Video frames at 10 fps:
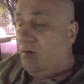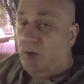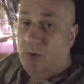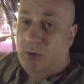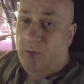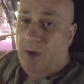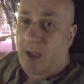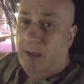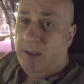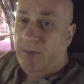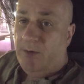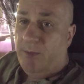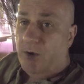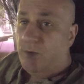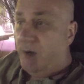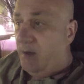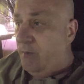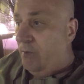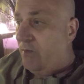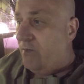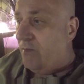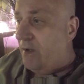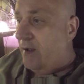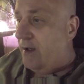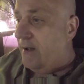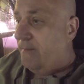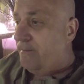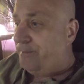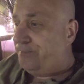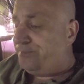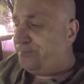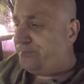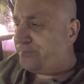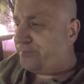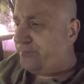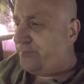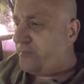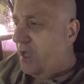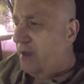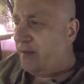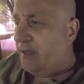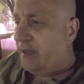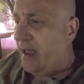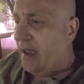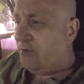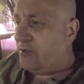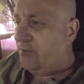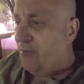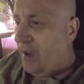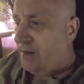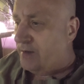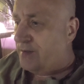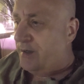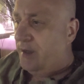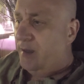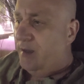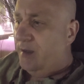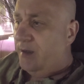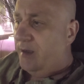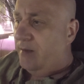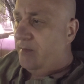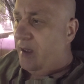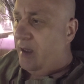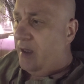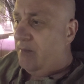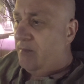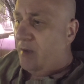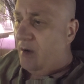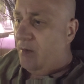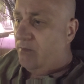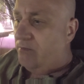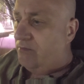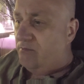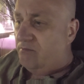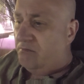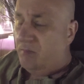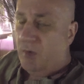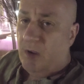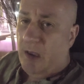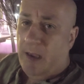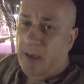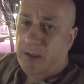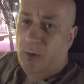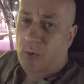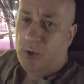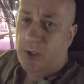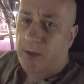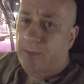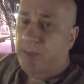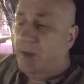touch of reality for most people. I think housing rents are extortionate.